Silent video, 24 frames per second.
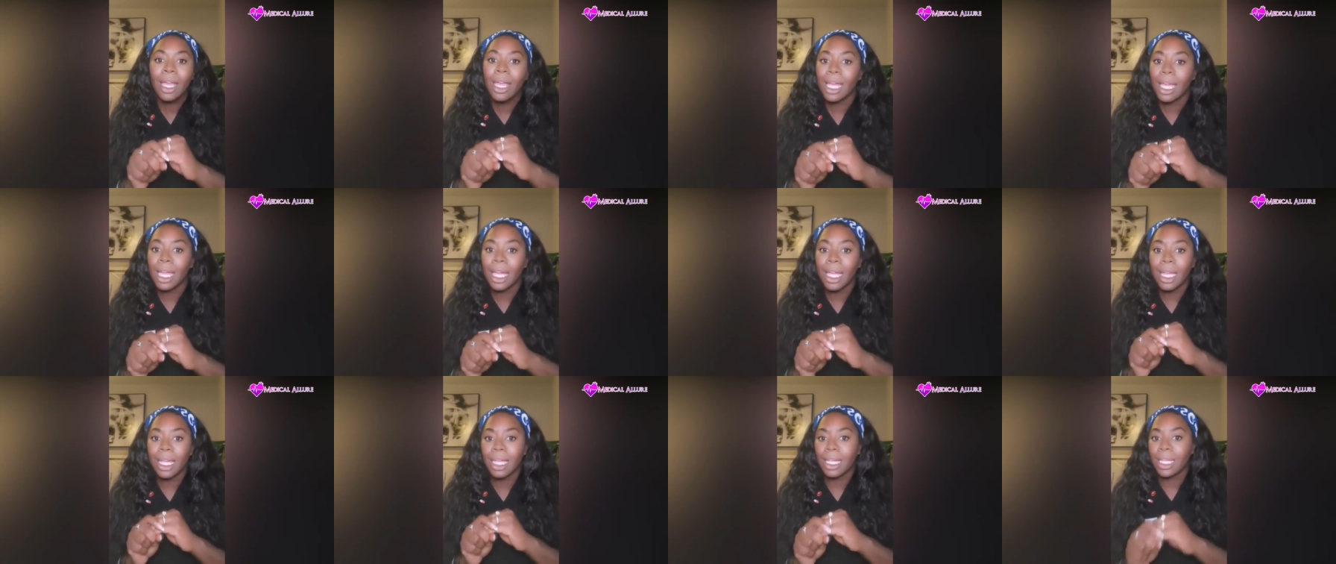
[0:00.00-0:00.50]

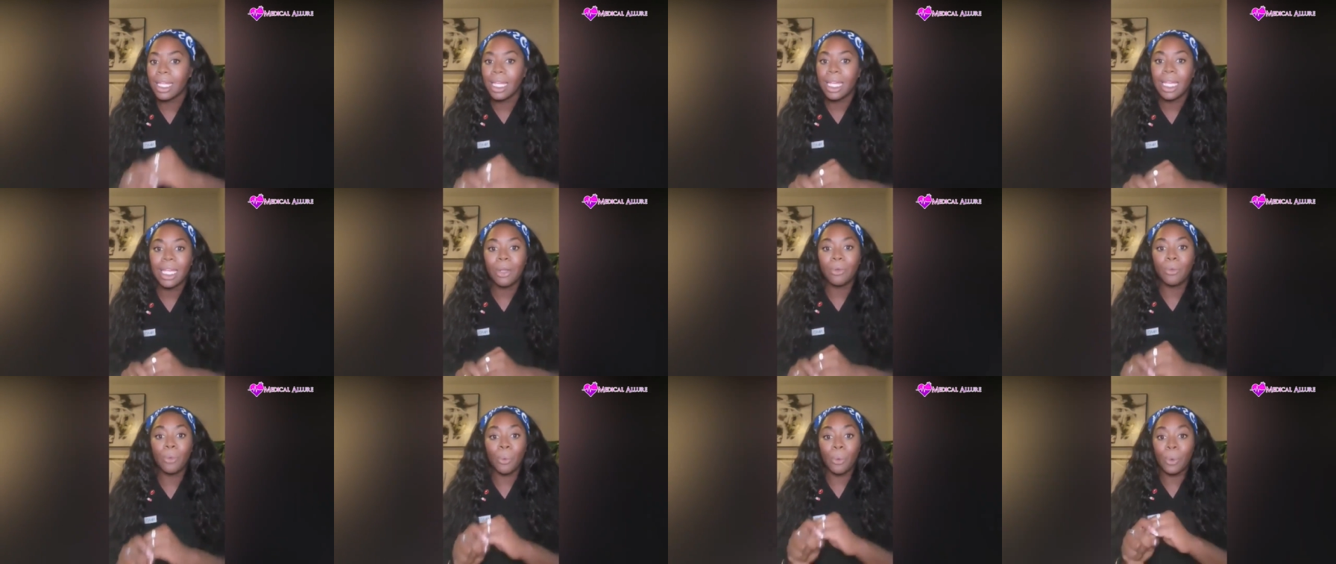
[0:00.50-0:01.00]
and
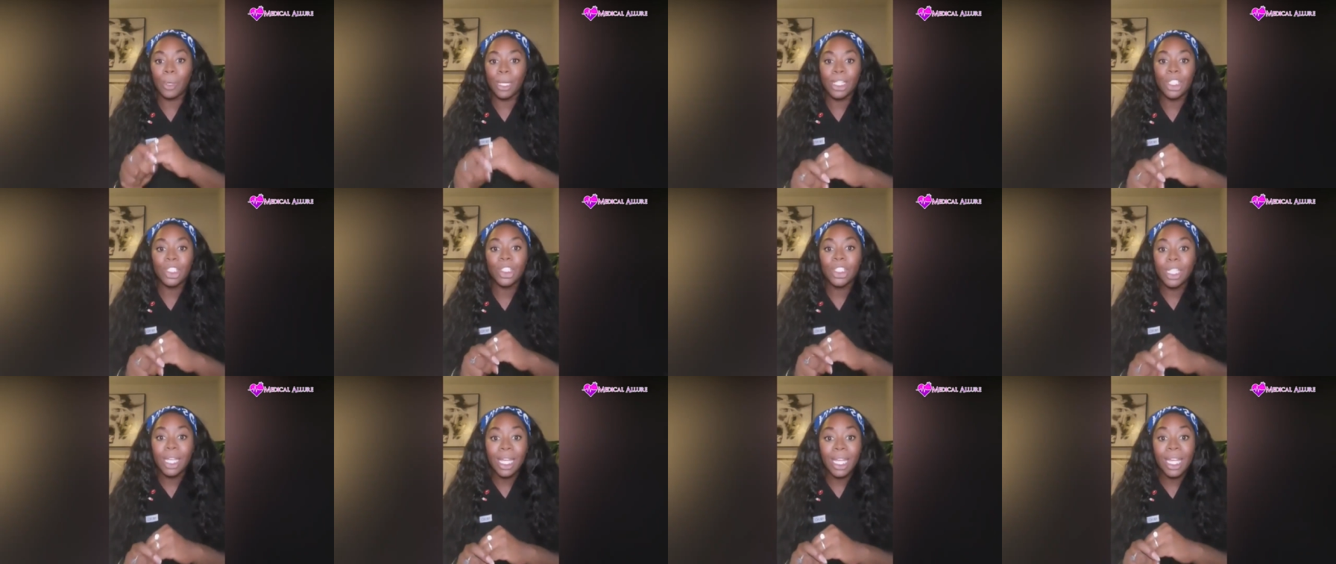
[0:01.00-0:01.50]
get
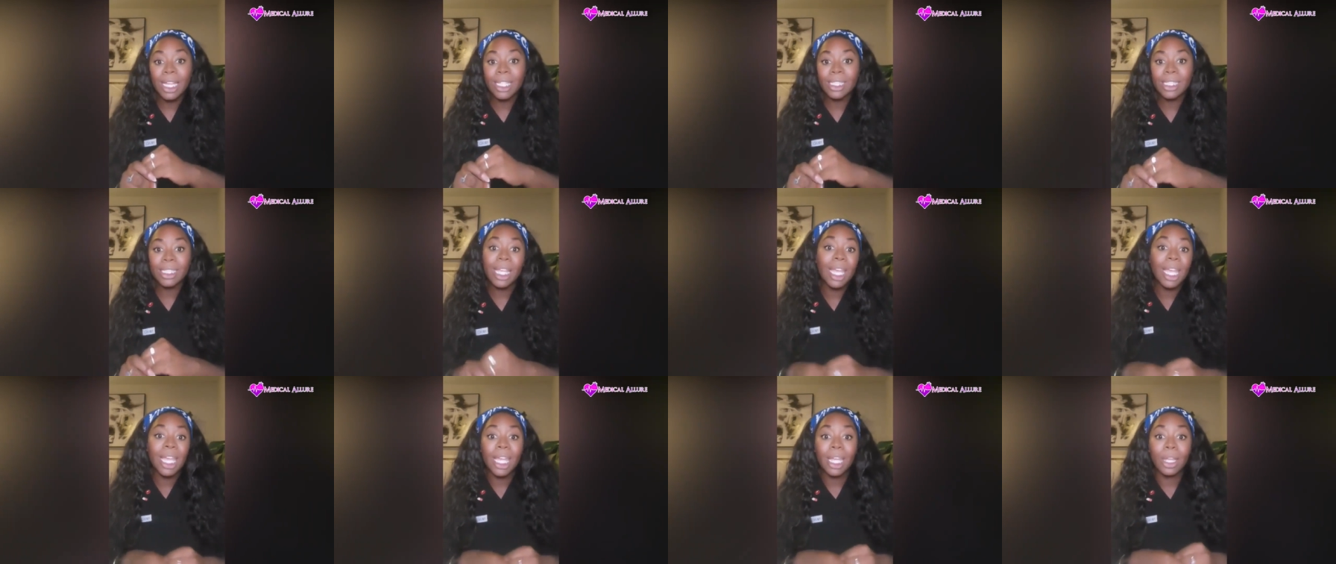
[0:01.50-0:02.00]

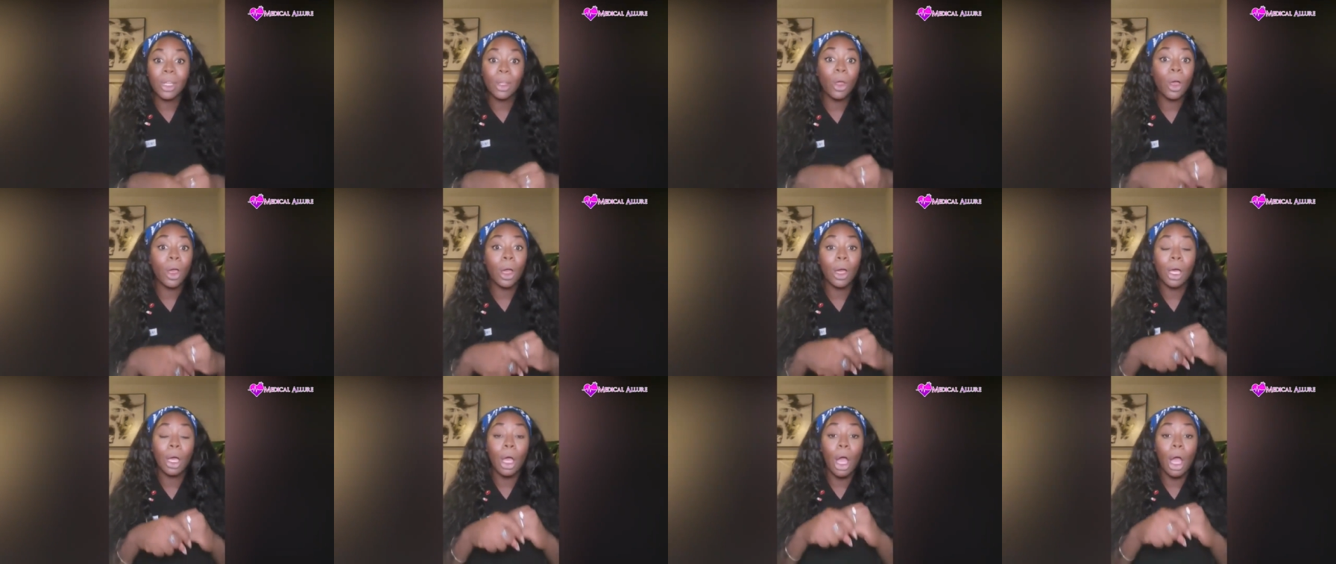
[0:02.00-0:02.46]
rechecked and